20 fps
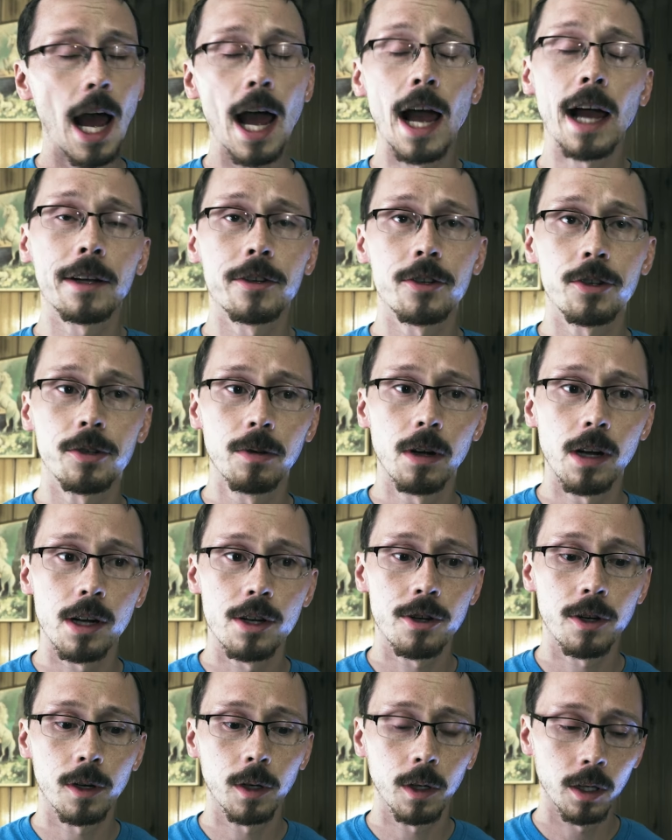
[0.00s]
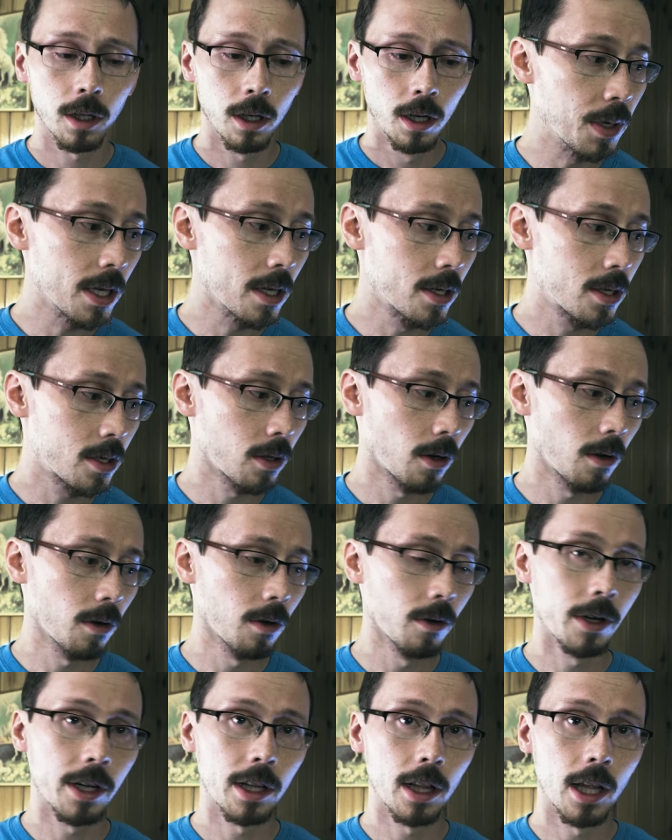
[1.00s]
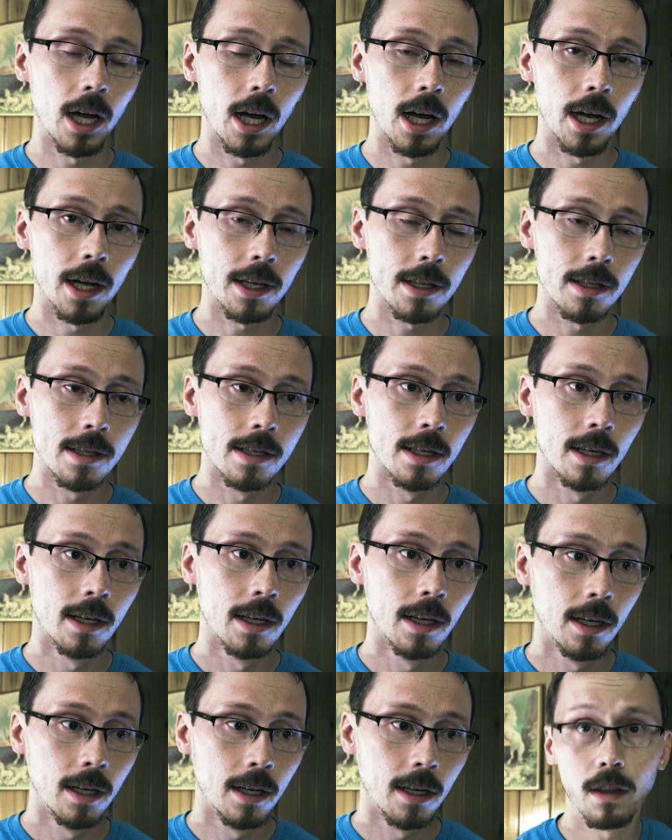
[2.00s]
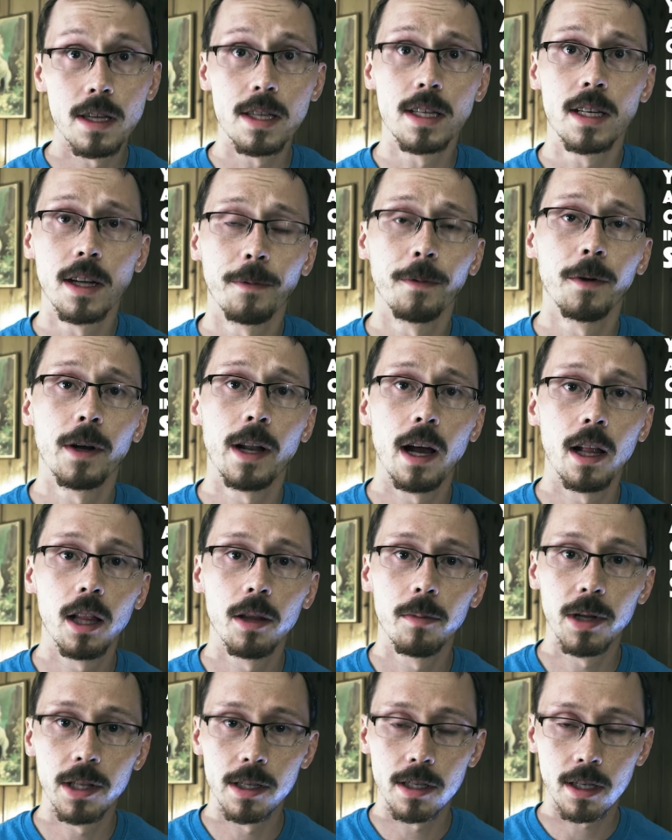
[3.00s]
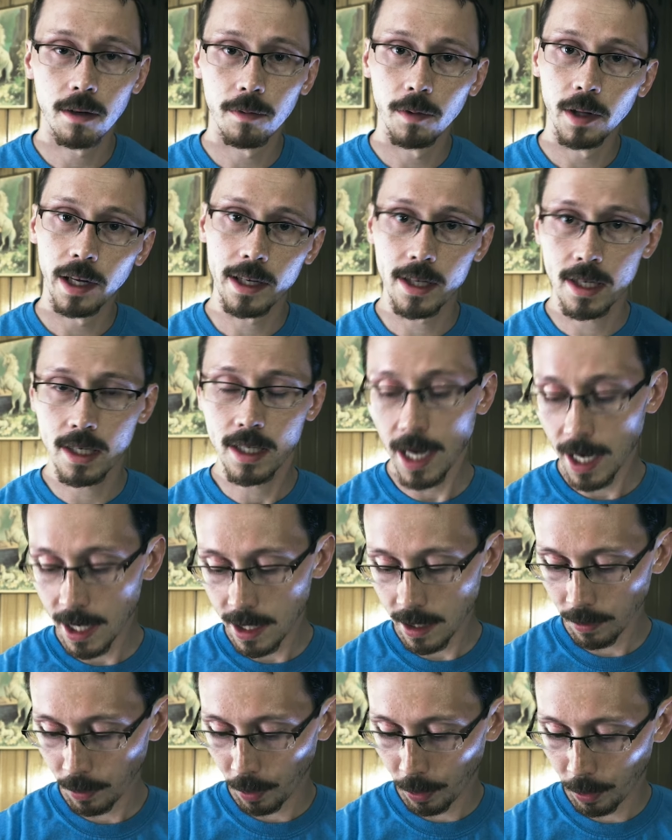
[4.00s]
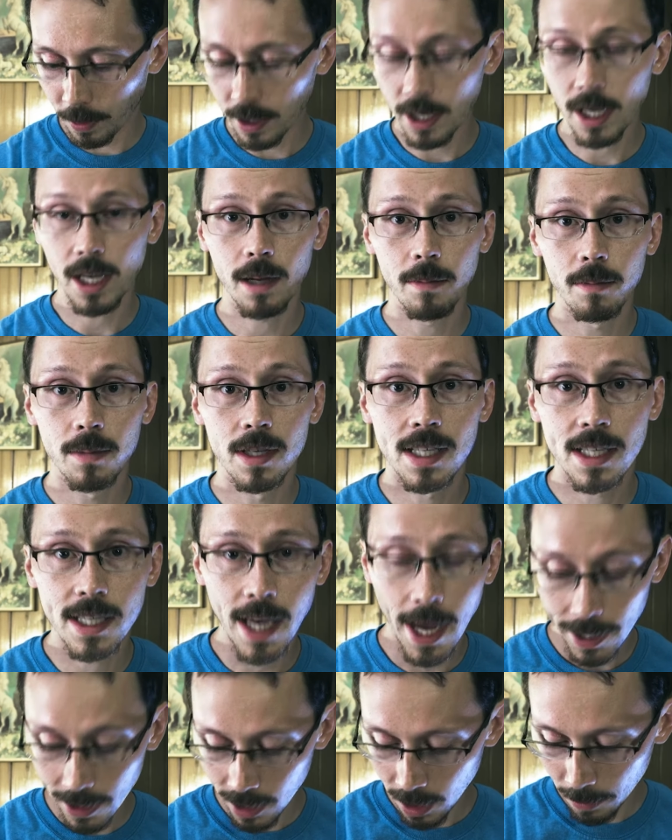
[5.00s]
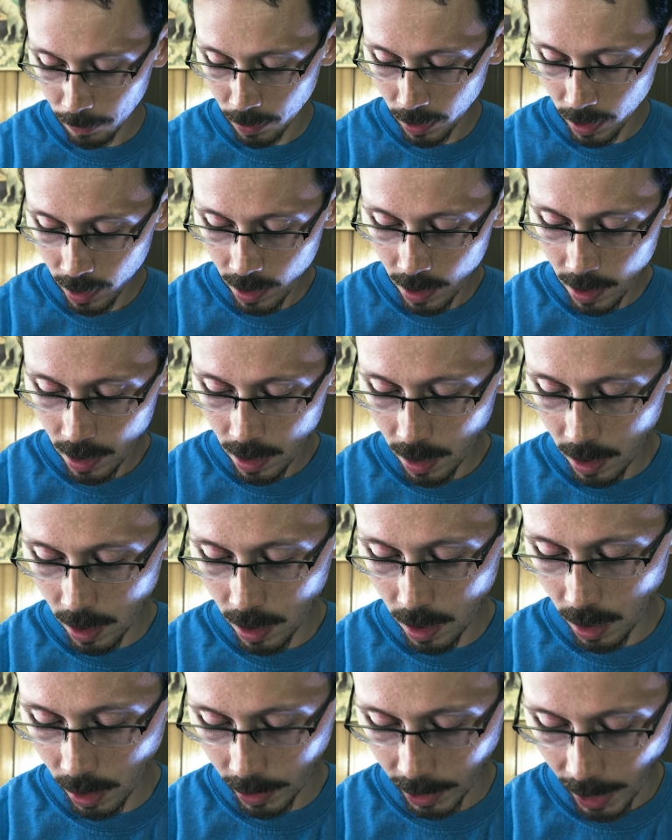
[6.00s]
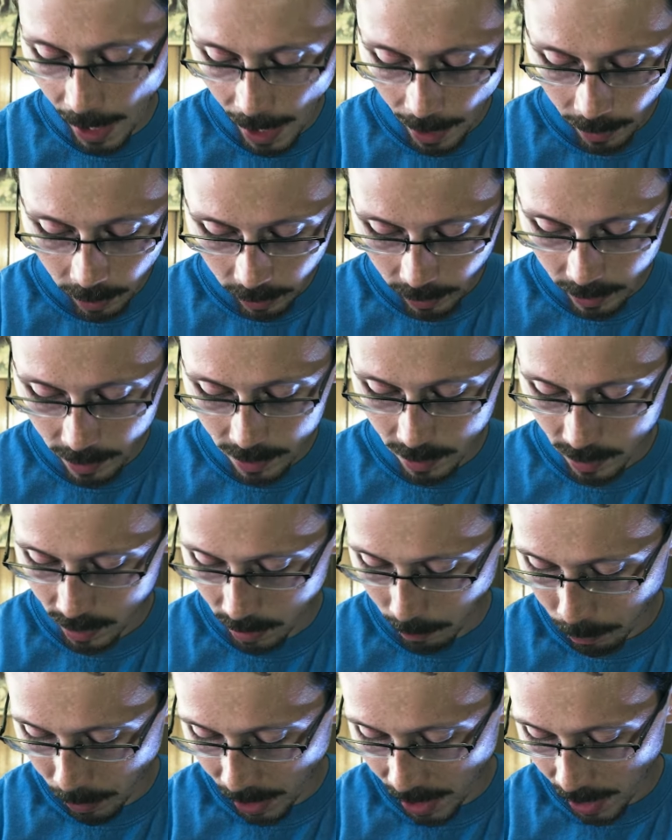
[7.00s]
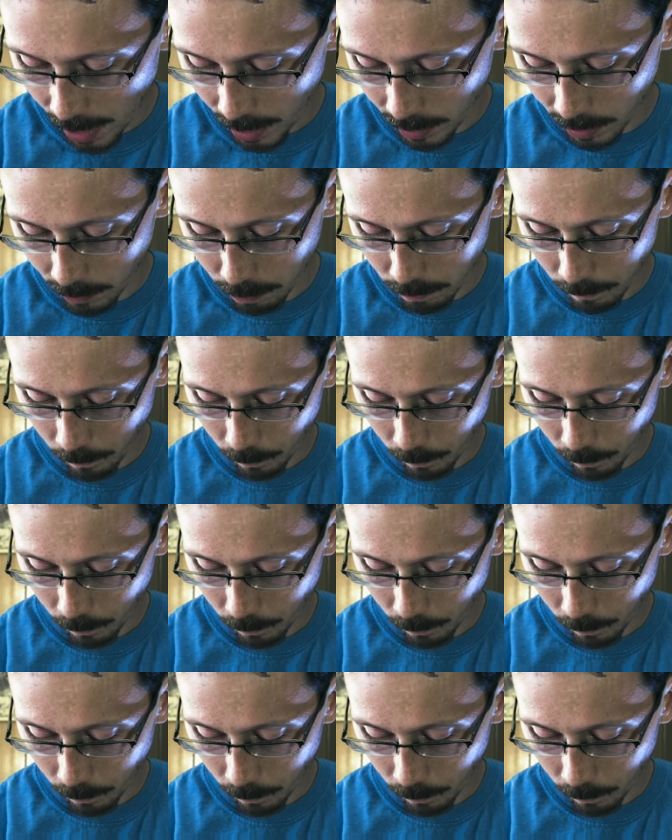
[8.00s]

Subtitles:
act structure, B storylines, these different elements of like stating the theme, setup, catalyst, debate,